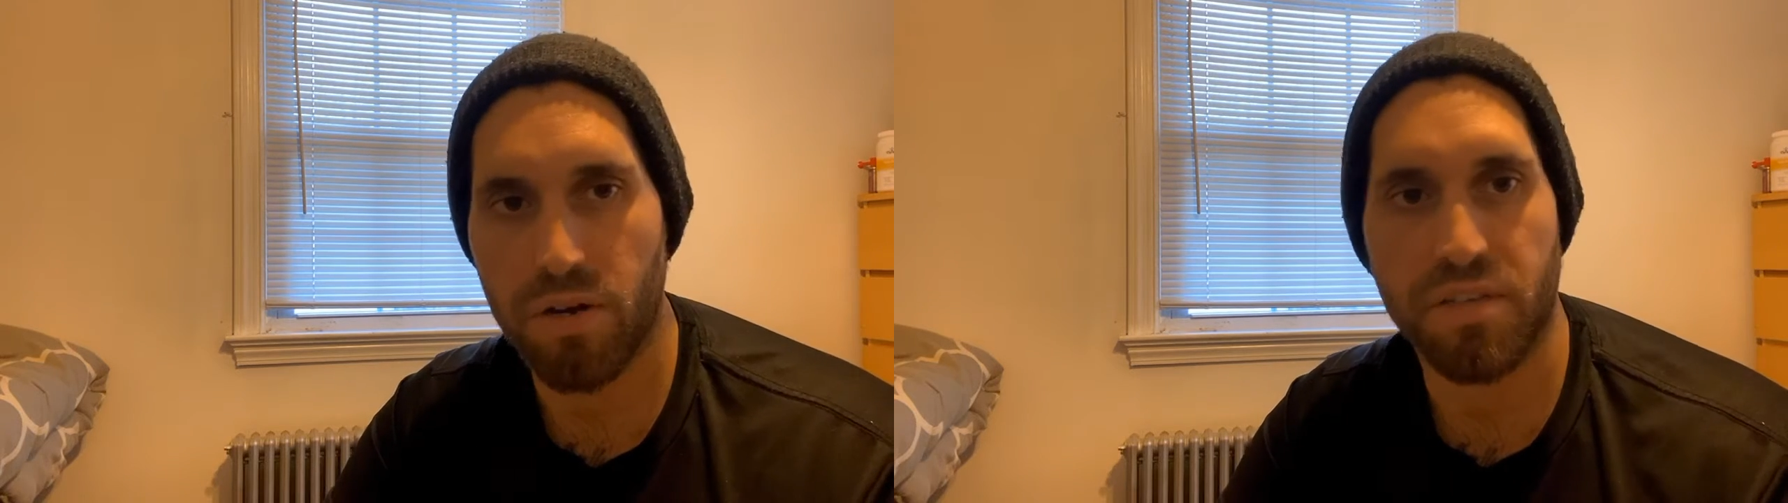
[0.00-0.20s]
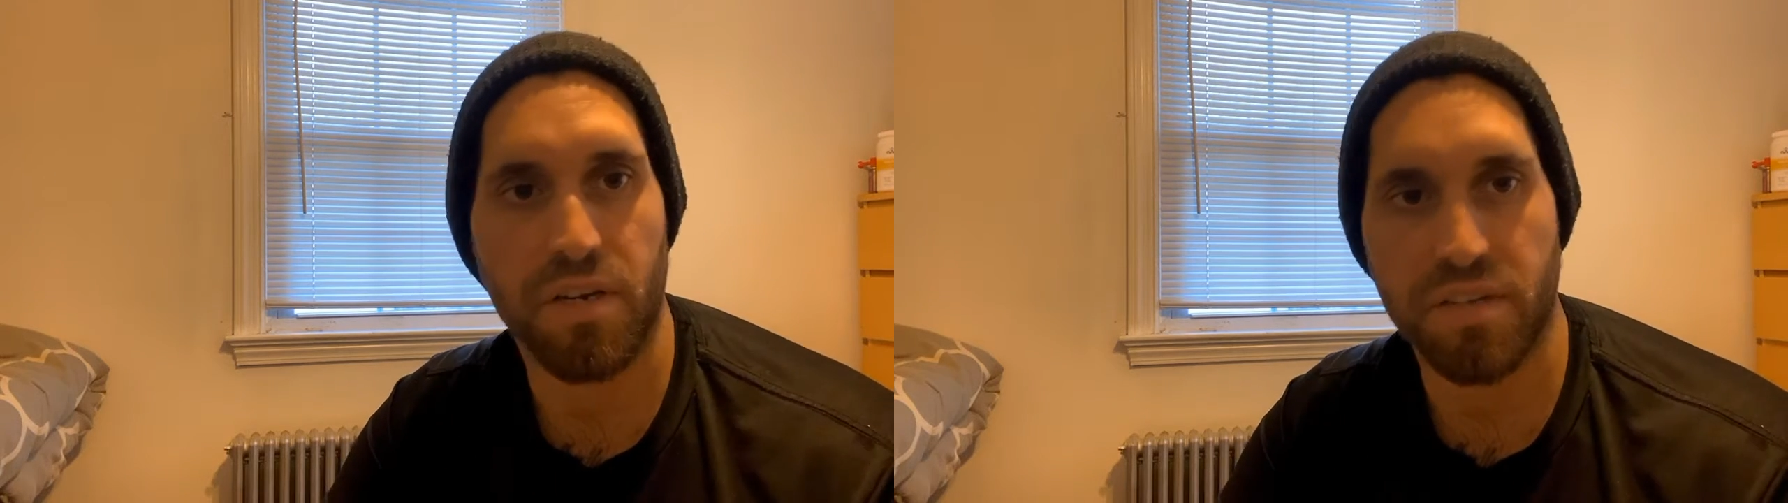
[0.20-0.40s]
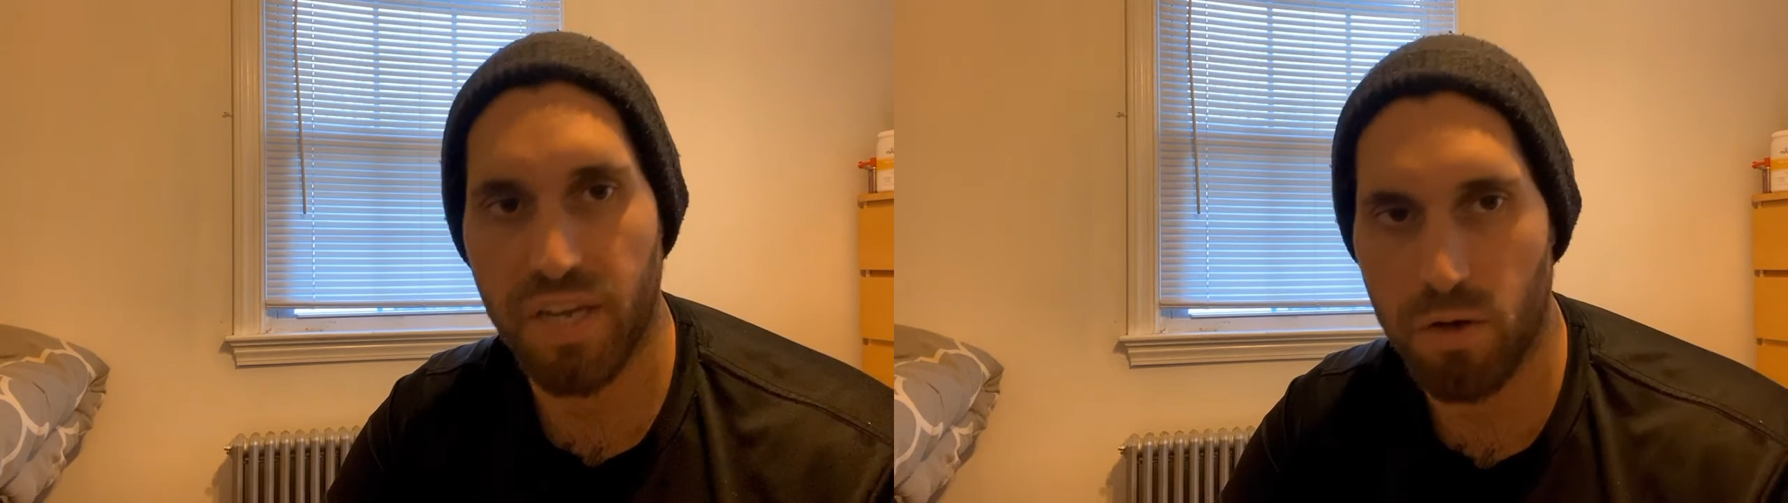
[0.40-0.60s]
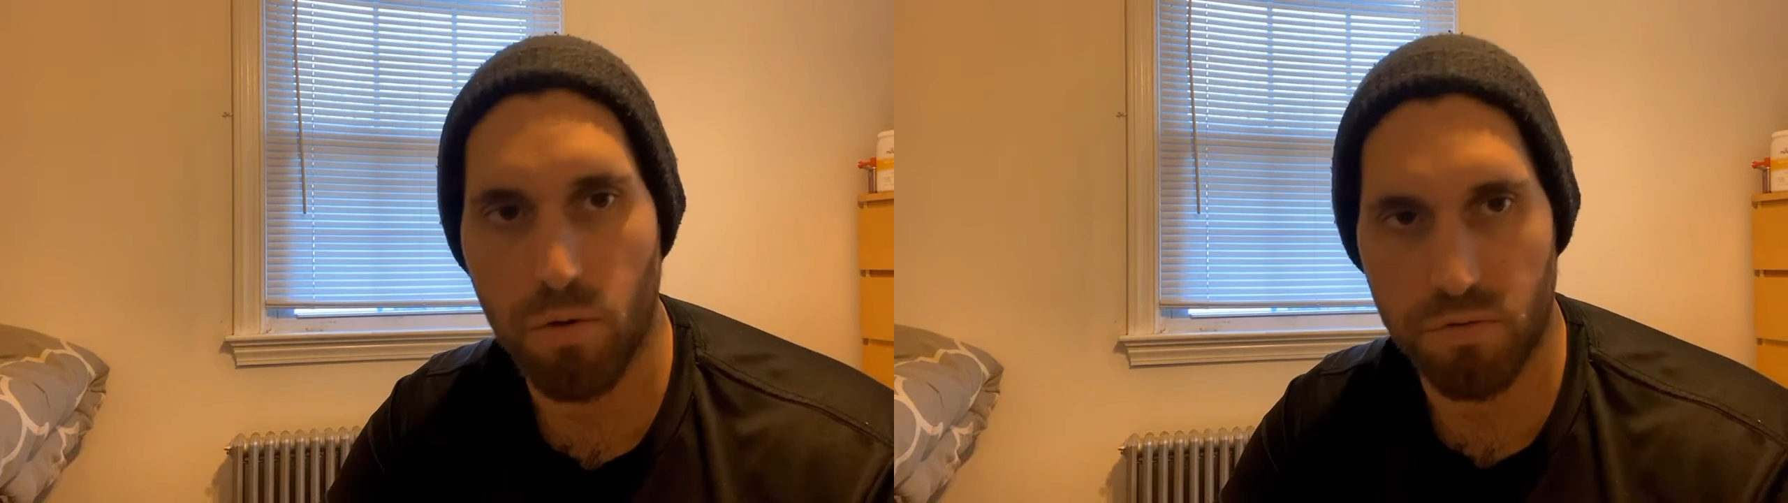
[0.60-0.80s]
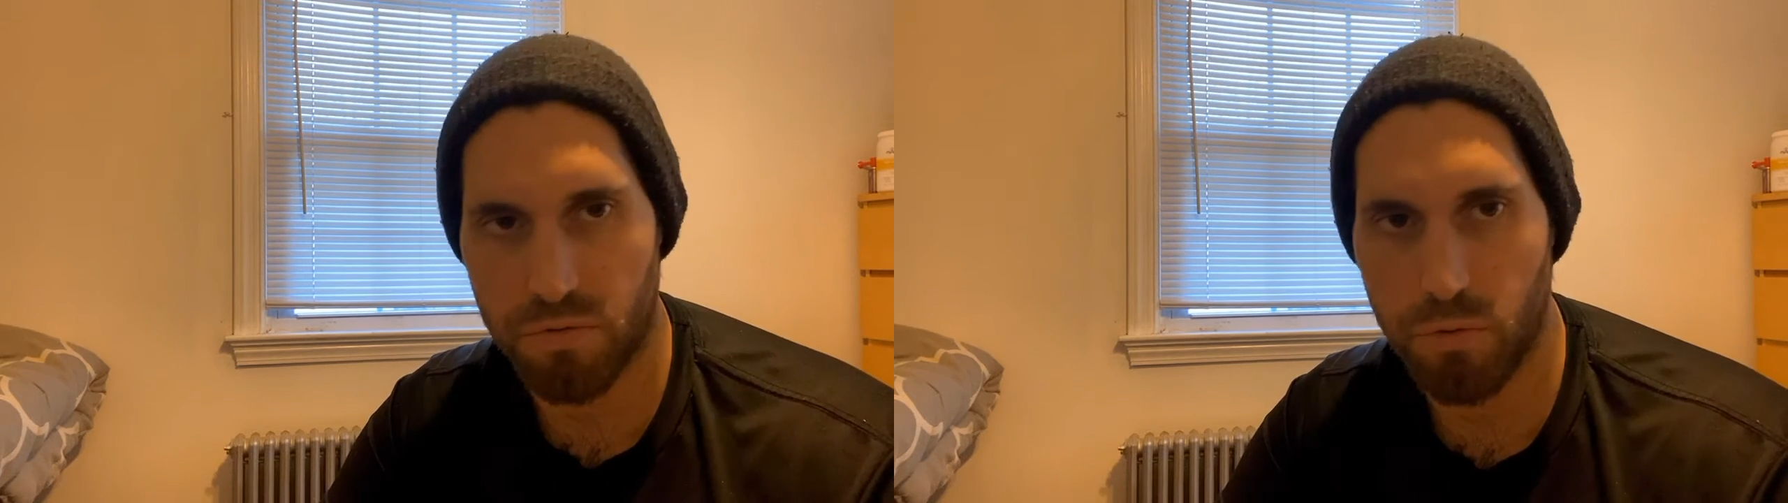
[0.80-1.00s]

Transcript: It's going to take all those